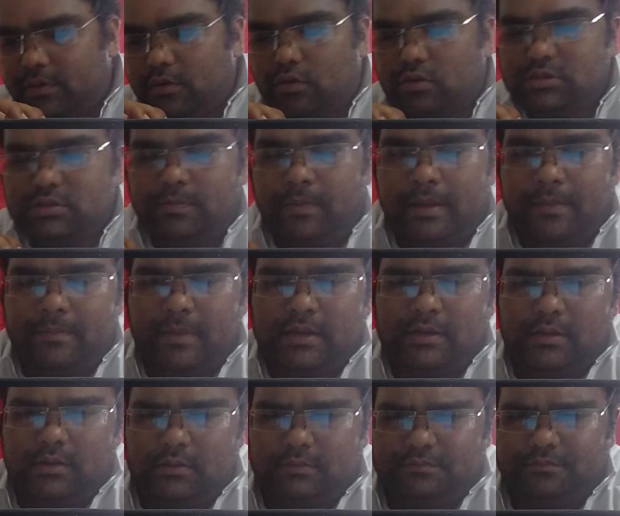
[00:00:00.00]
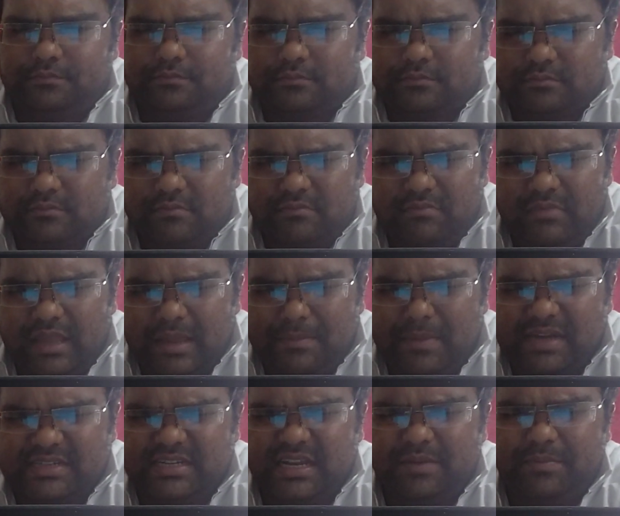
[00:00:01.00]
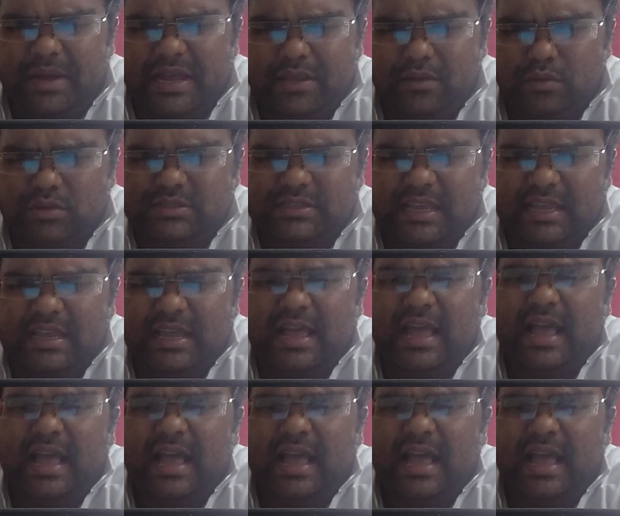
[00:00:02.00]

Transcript: be used by measured by using